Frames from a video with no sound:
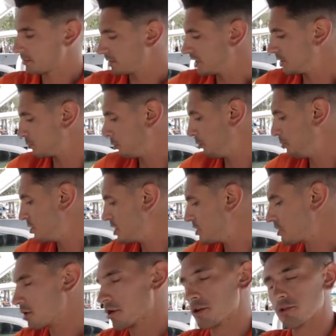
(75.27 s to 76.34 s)
These will be
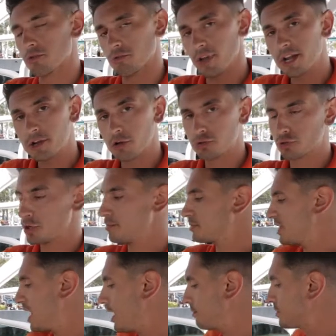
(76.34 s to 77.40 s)
your, your Lenco trim
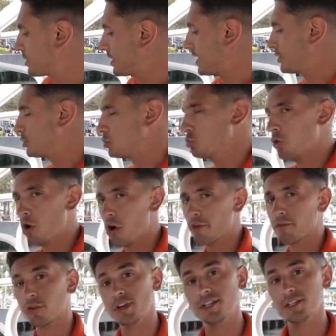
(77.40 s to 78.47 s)
tabs. They do
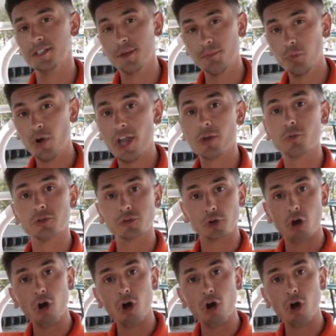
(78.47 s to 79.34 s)
offer a Zipwake, which are